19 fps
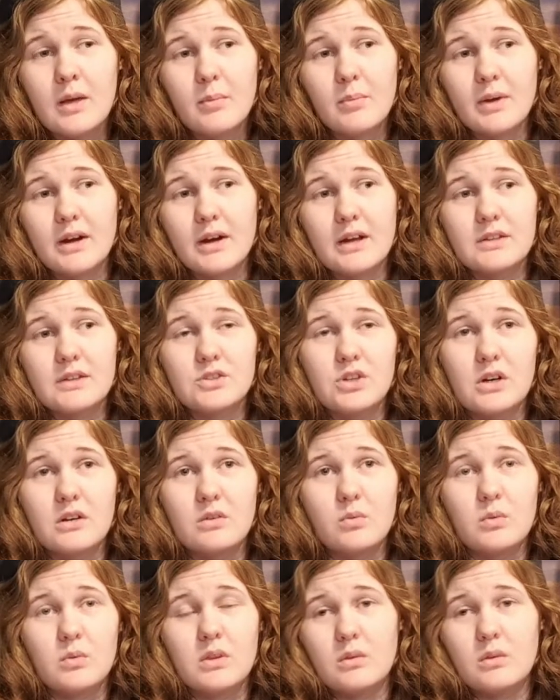but I
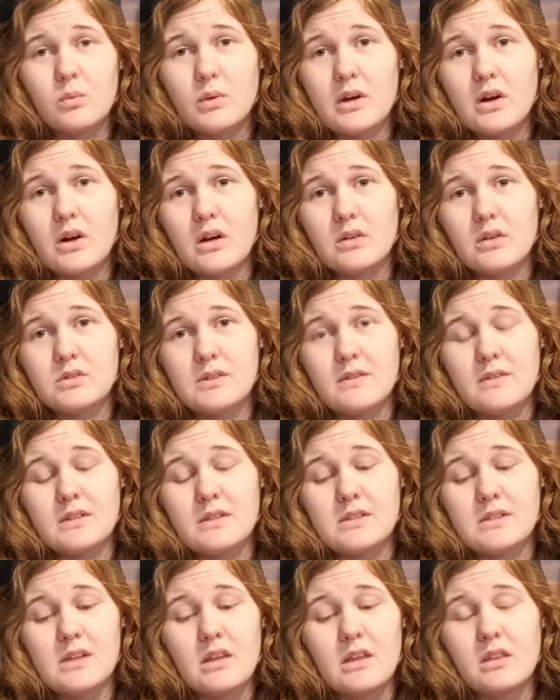checked with the warehouse and they
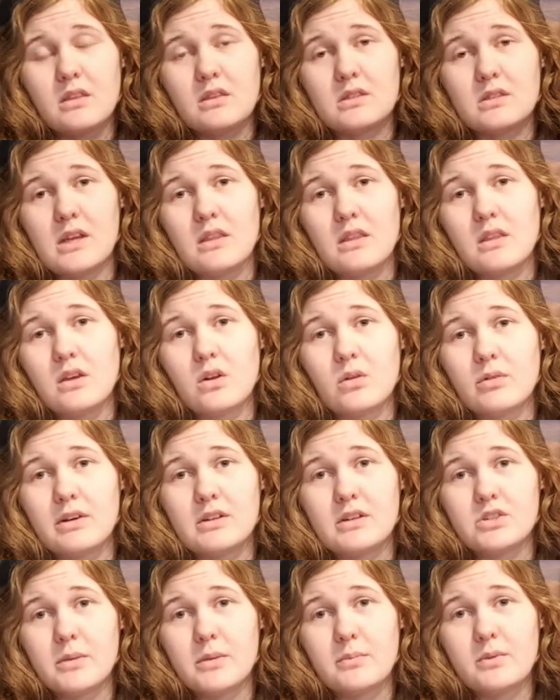said they
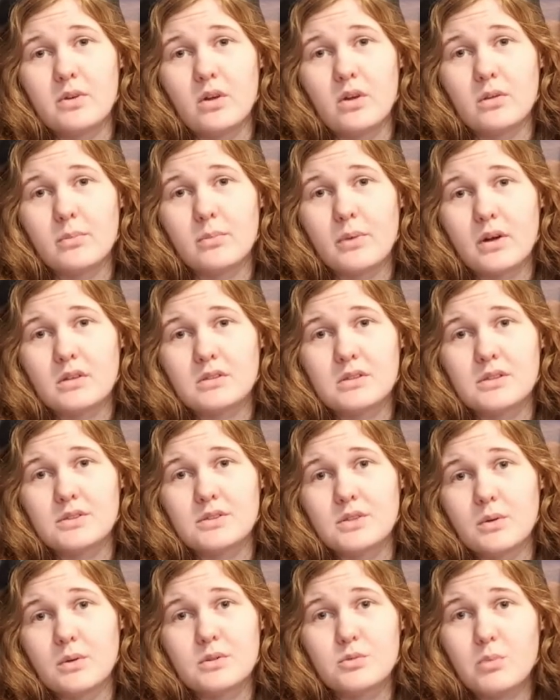already shipped all the boxes,
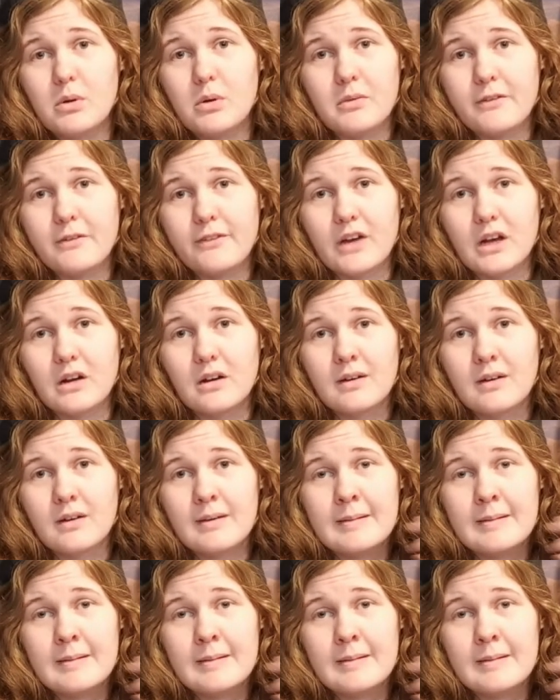so it's probably fine.